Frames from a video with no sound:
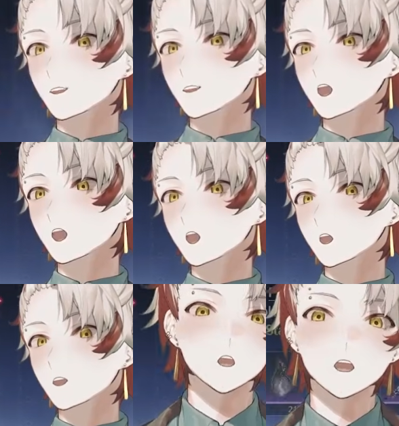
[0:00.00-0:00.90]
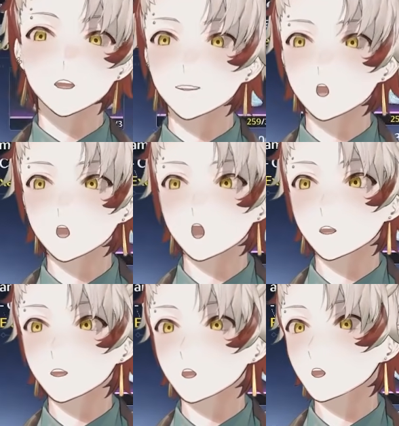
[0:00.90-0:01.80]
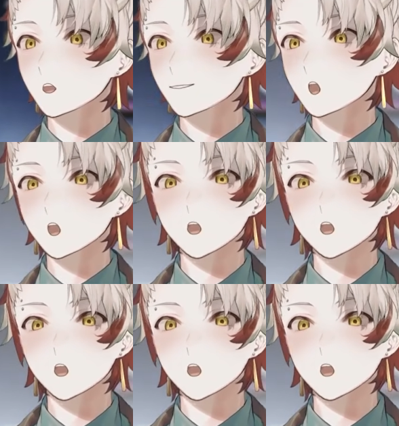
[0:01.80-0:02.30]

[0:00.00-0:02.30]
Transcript: like, it's pretty cope, but